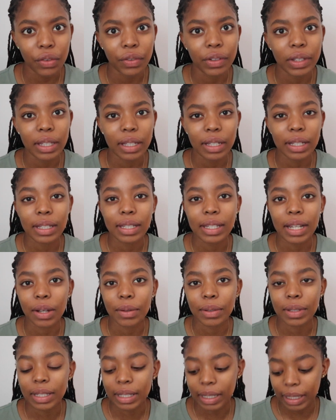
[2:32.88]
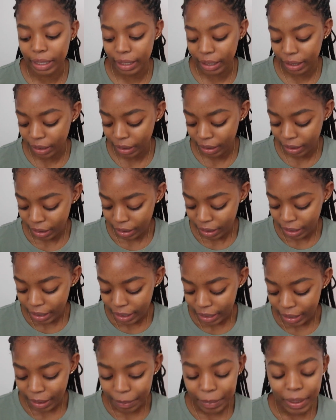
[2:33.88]
for this, I was like,
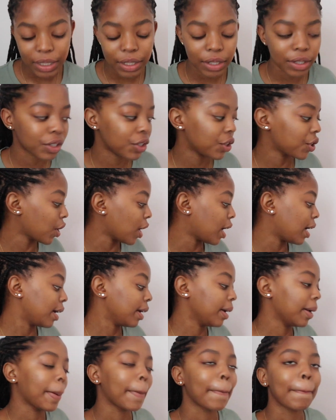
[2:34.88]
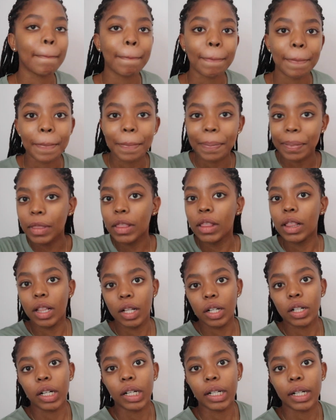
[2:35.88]
let me just try
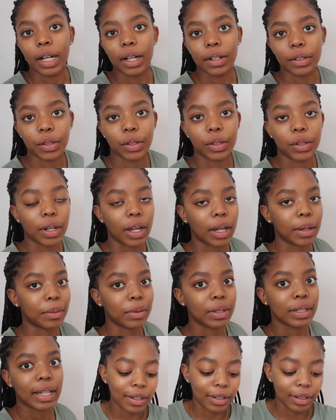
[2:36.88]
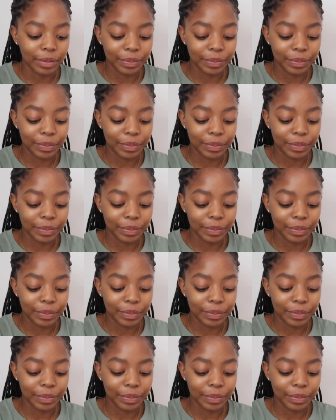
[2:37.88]
learn how to do eyebrows.